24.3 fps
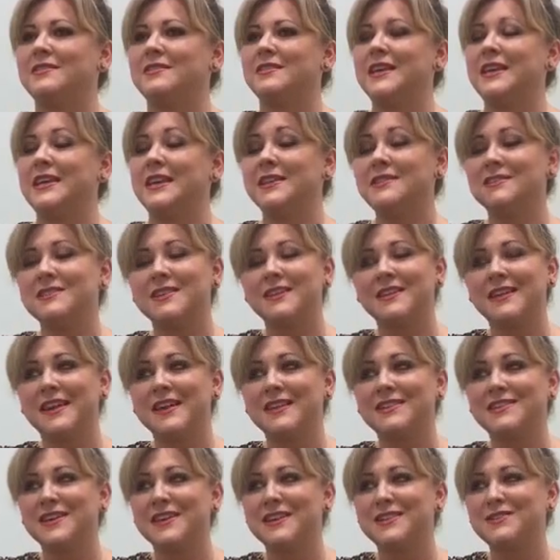the
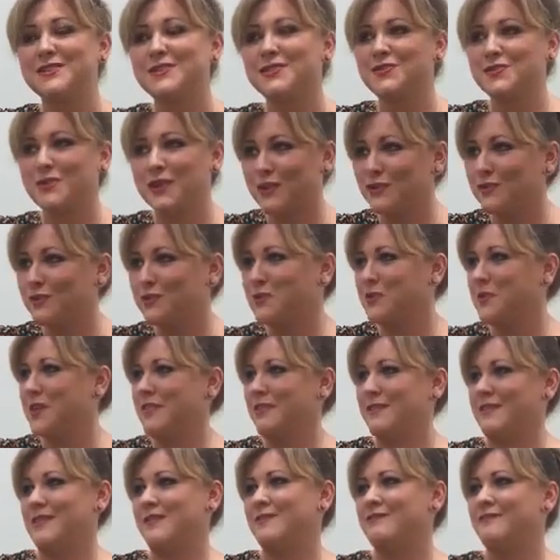intellect has struggled
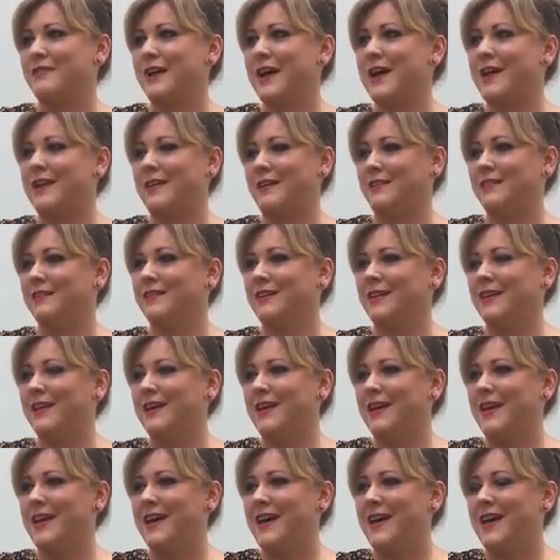with in vain.
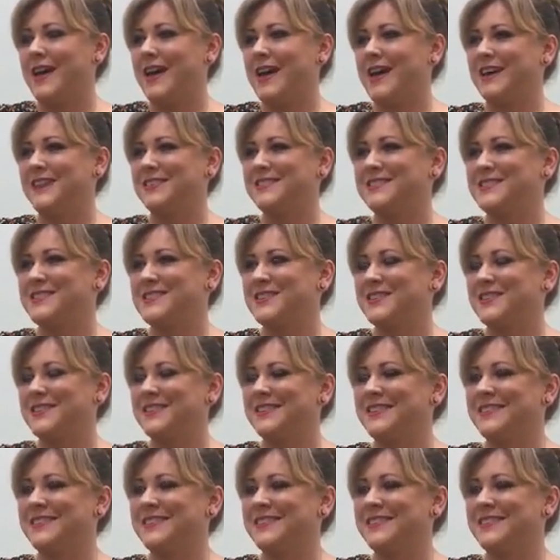And